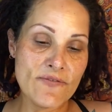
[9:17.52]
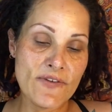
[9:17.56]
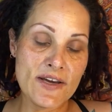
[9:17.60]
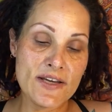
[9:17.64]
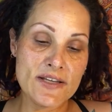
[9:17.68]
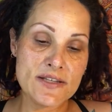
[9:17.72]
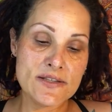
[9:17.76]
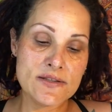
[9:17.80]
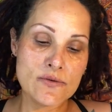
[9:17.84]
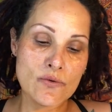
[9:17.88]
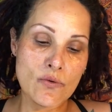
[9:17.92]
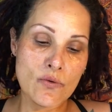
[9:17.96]

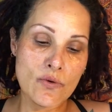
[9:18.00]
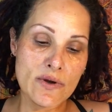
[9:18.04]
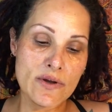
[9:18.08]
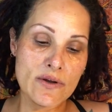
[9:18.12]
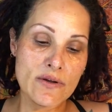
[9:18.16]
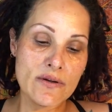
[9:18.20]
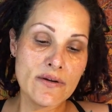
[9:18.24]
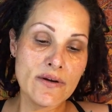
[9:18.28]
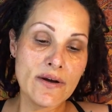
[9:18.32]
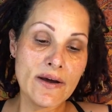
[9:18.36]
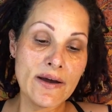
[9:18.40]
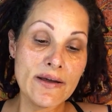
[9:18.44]
Face
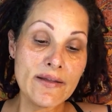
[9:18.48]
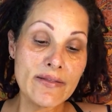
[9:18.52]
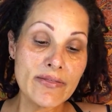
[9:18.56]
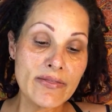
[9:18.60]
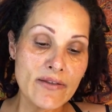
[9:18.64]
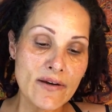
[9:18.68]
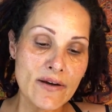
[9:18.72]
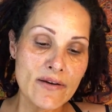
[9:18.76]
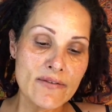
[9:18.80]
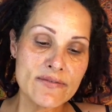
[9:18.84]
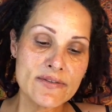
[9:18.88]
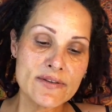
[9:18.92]
Oil. I
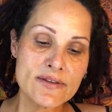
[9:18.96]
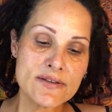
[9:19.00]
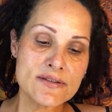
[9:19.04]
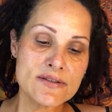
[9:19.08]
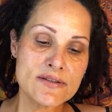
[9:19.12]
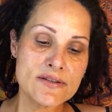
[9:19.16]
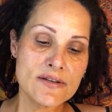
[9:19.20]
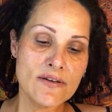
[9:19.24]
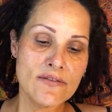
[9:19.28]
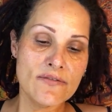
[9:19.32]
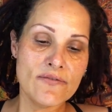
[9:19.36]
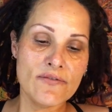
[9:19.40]
love this
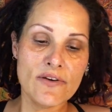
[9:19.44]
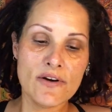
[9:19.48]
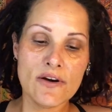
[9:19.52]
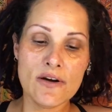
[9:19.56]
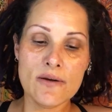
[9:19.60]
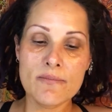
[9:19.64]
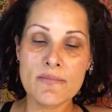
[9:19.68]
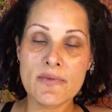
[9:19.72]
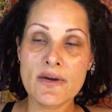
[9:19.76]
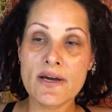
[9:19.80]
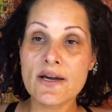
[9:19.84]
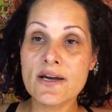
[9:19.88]
stuff
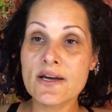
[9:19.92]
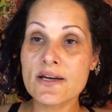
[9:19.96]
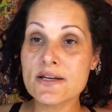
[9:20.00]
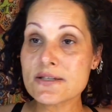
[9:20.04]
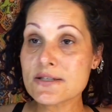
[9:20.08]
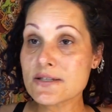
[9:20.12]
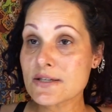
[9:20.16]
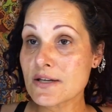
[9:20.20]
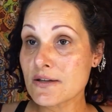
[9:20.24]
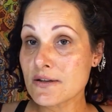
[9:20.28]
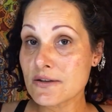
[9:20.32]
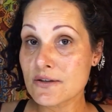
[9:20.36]
very
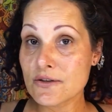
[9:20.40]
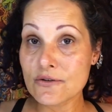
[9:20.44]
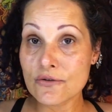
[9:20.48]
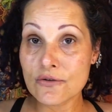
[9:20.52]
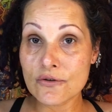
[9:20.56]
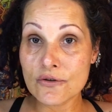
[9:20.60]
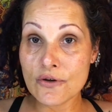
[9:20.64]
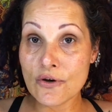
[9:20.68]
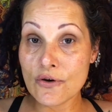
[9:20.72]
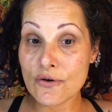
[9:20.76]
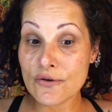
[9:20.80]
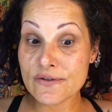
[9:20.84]
much. A
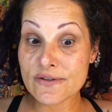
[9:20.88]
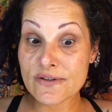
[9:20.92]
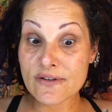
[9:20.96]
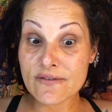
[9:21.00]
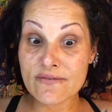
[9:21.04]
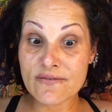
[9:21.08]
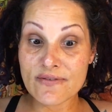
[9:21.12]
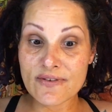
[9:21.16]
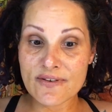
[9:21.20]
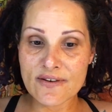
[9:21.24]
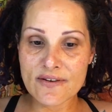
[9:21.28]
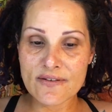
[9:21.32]
little goes a
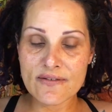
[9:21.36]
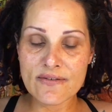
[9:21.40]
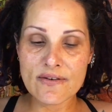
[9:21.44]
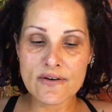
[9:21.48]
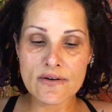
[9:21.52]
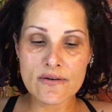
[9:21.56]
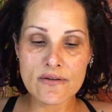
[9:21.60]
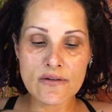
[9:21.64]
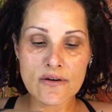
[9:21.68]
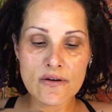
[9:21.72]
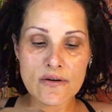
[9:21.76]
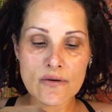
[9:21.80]
very,
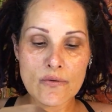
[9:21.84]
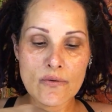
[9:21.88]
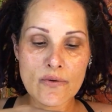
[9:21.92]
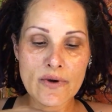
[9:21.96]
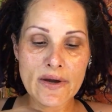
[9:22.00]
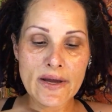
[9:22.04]
very long